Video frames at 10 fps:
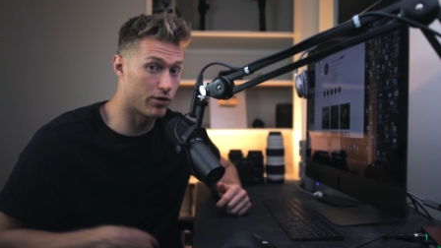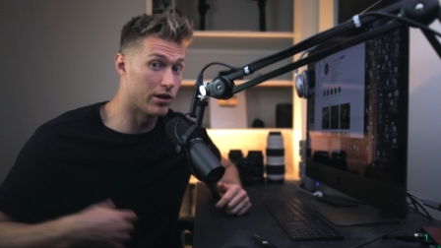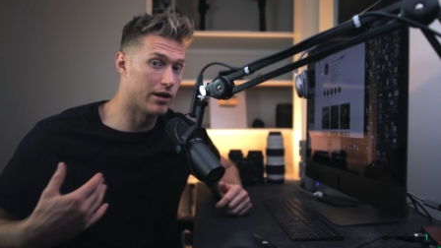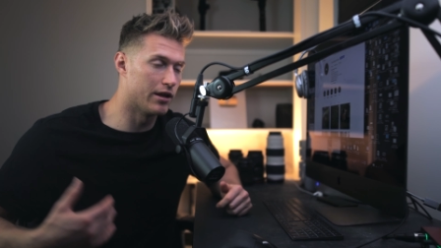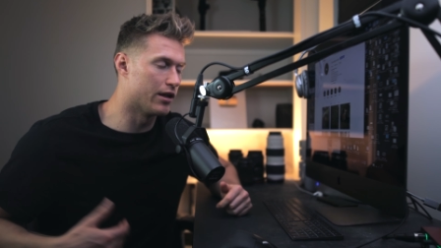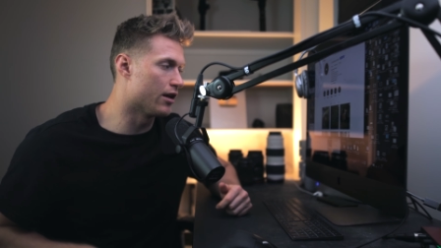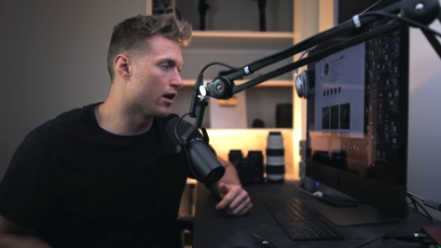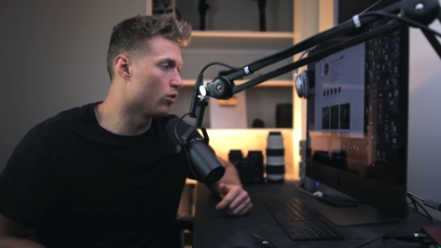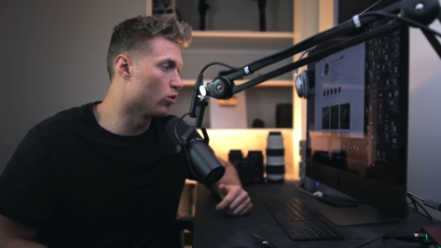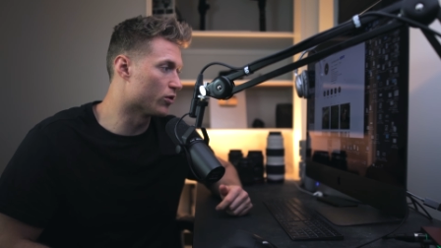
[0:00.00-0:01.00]
Really
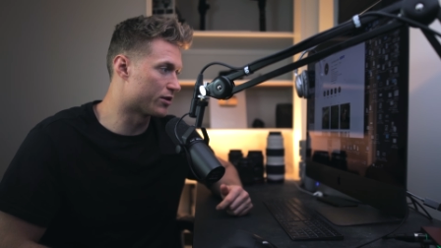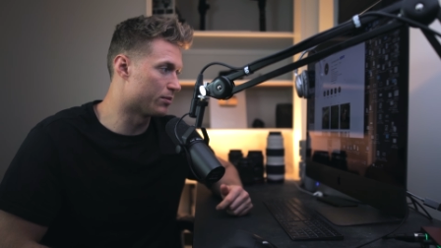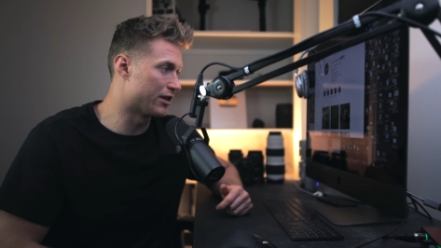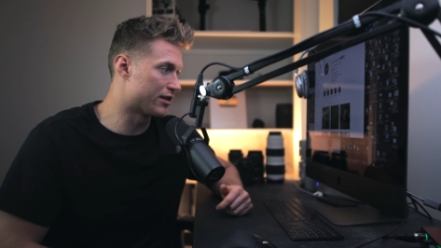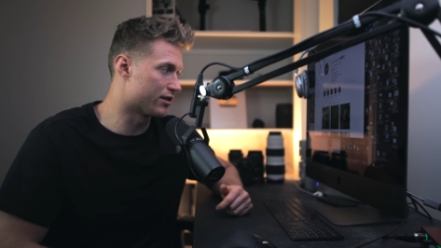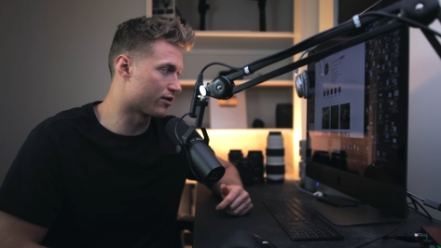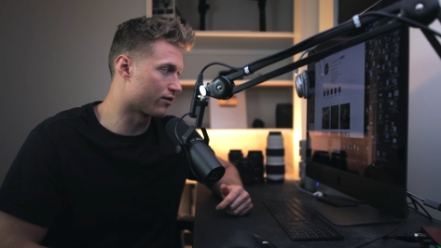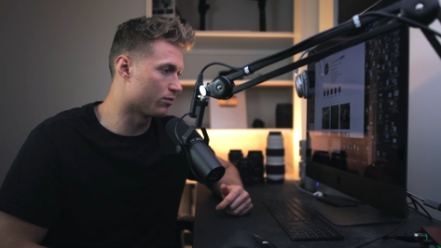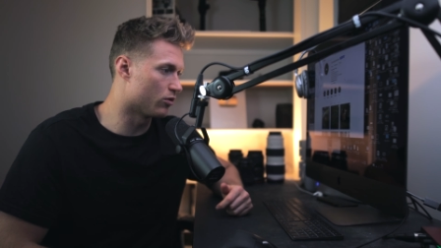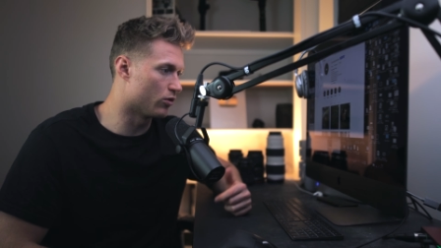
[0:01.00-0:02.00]
awesome lessons
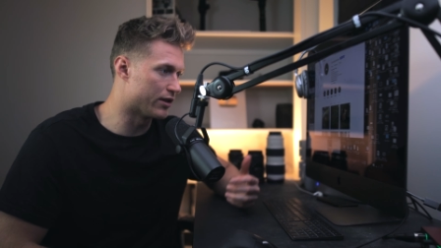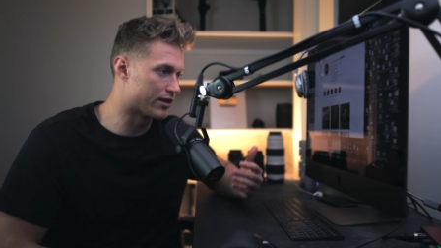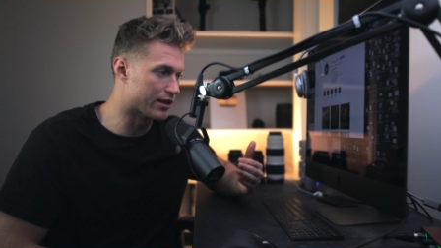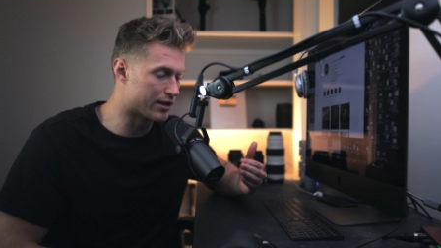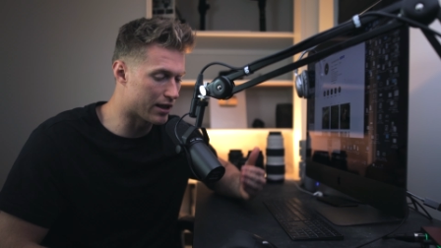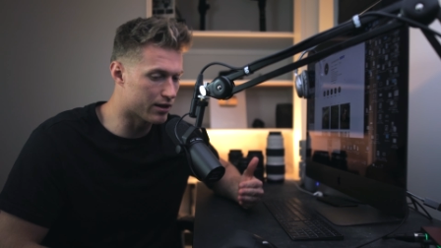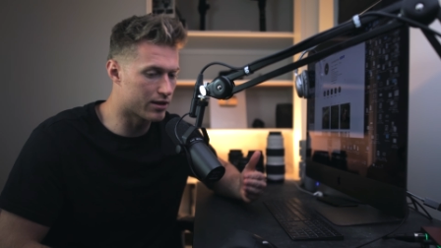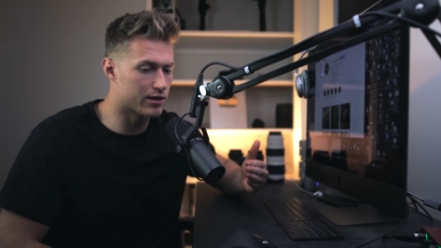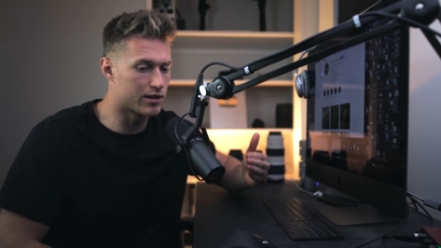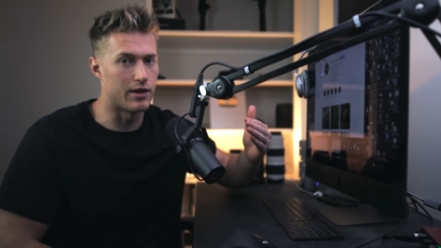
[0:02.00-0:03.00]
from all these guest
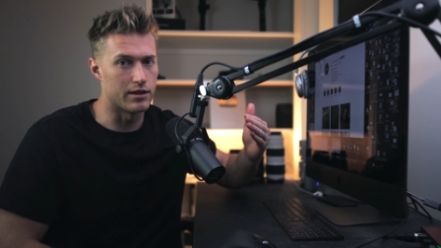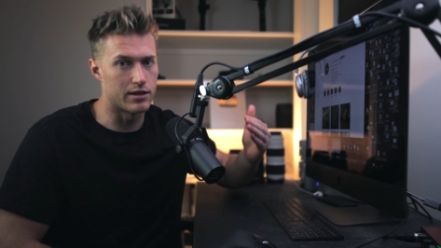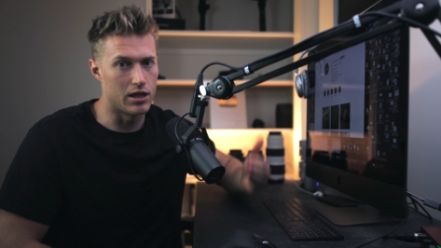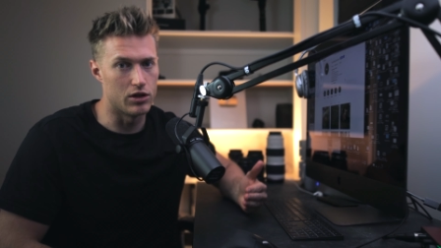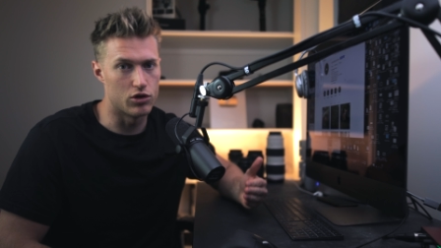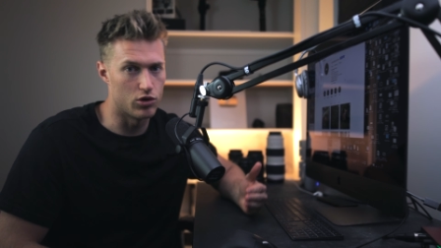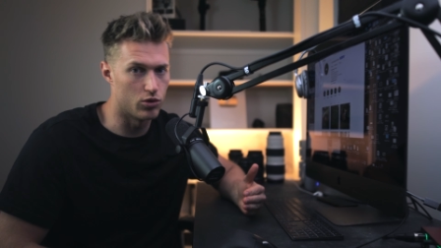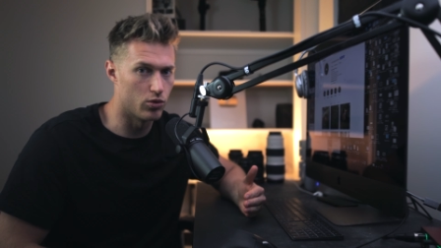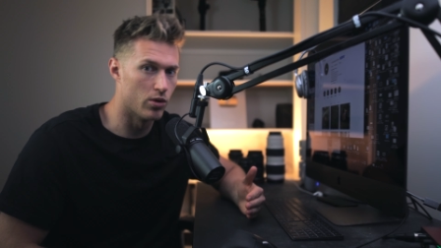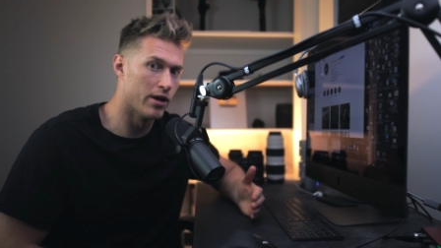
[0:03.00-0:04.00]
editors that teach
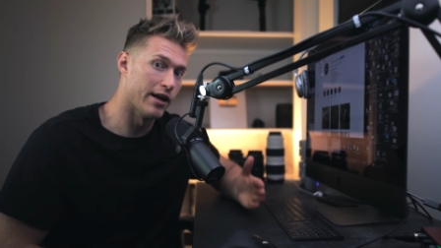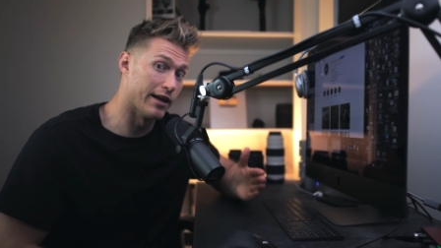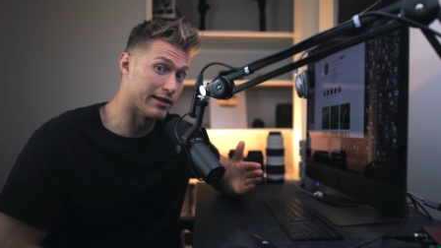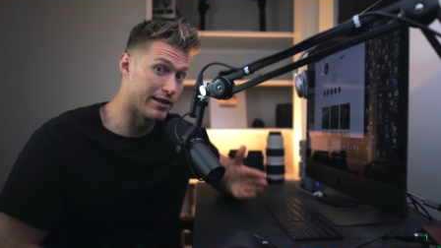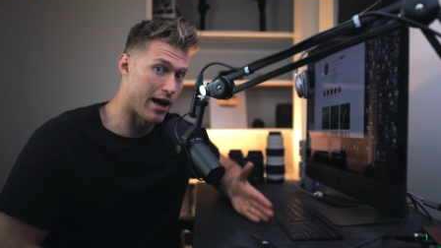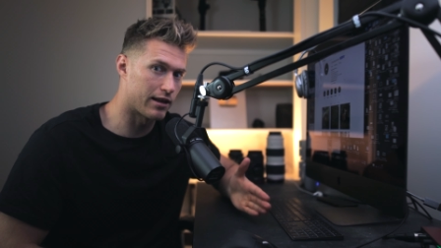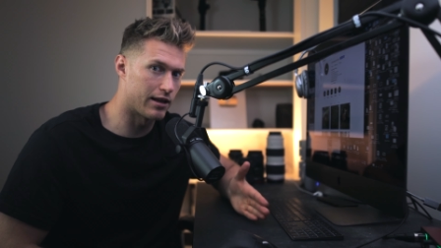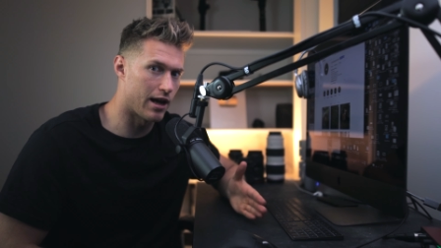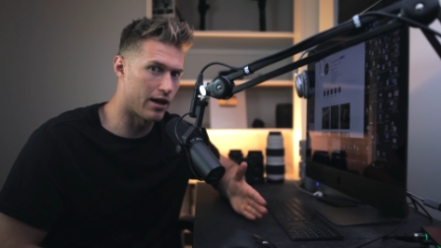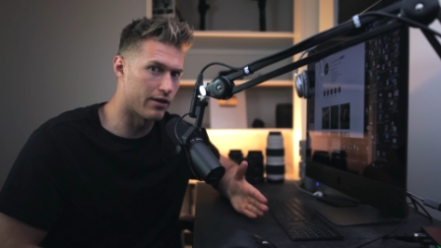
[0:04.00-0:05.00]
you exactly
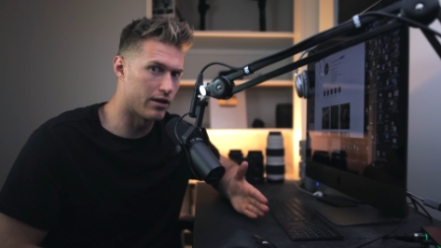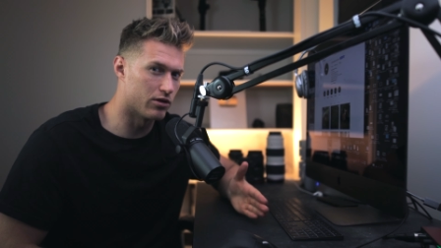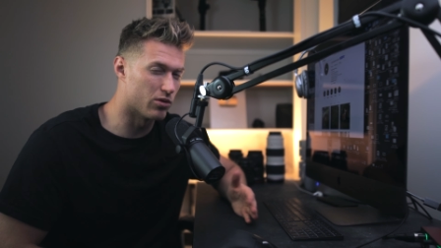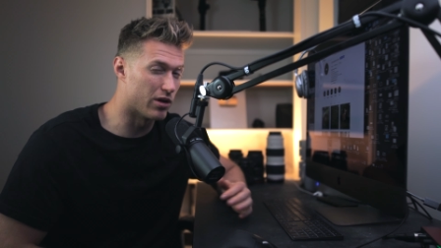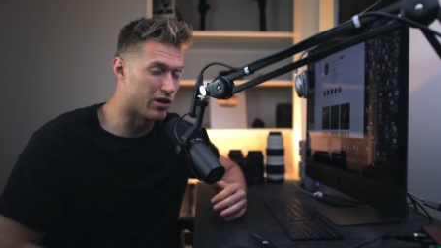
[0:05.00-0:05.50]
how they do it,